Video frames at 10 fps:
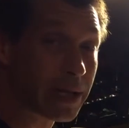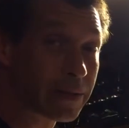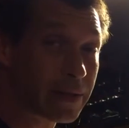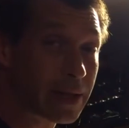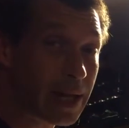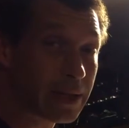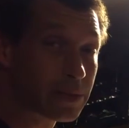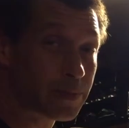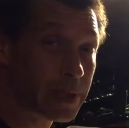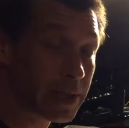battery on an
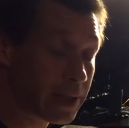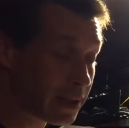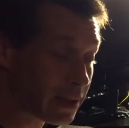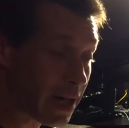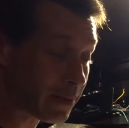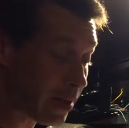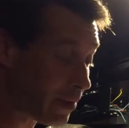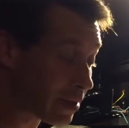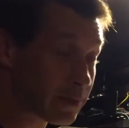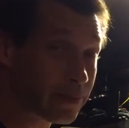HP
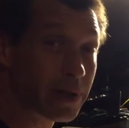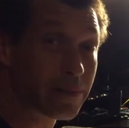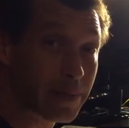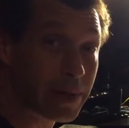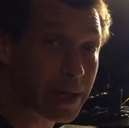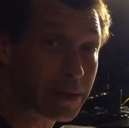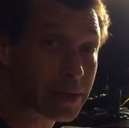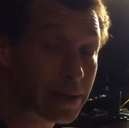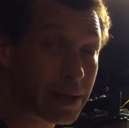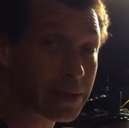laptop. I actually broke my
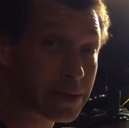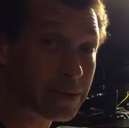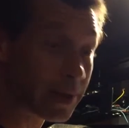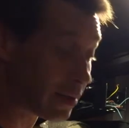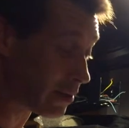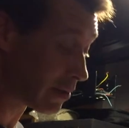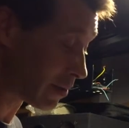battery today just so I could do